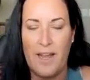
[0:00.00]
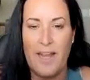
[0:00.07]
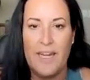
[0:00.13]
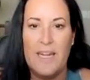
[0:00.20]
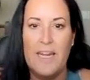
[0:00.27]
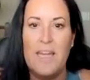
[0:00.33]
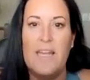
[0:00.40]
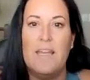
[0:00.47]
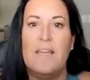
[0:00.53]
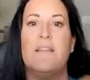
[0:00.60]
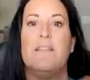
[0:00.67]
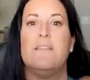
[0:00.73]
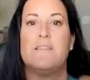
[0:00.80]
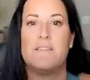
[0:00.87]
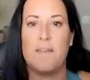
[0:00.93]
I
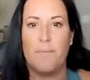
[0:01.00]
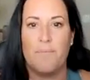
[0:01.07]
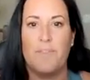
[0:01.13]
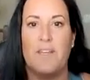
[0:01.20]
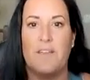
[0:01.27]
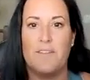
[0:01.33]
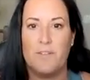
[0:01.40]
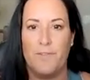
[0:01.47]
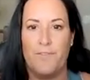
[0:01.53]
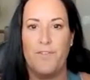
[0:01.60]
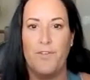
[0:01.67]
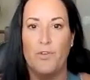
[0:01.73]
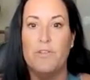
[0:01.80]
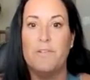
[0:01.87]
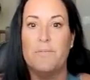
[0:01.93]
need something to
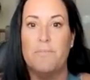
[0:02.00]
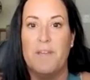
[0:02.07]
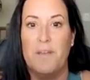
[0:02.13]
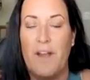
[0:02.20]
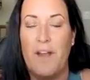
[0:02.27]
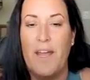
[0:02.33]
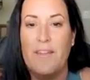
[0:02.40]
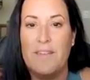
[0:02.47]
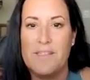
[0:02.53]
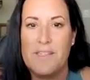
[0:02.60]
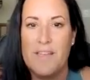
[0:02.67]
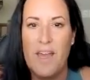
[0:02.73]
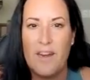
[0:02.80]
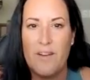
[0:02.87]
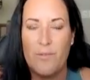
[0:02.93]
fuel me, right? That's
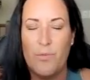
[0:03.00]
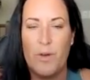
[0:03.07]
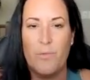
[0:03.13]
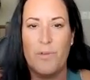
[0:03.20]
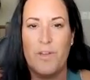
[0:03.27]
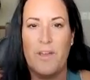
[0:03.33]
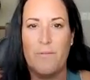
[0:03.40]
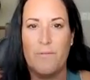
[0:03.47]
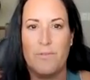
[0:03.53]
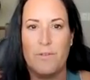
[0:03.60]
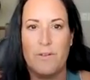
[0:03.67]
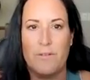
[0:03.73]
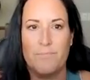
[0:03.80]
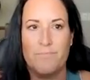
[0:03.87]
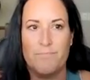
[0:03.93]
kind of what we
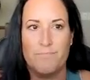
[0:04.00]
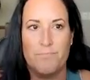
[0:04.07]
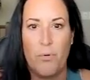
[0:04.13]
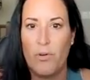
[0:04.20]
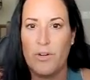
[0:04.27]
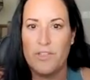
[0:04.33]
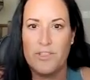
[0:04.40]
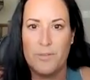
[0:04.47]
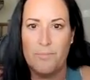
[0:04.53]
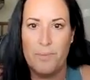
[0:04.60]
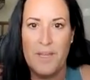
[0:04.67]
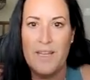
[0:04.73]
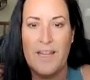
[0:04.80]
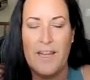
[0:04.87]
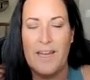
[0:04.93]
were born to
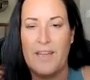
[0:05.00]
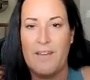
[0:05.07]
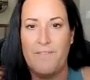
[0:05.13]
be like.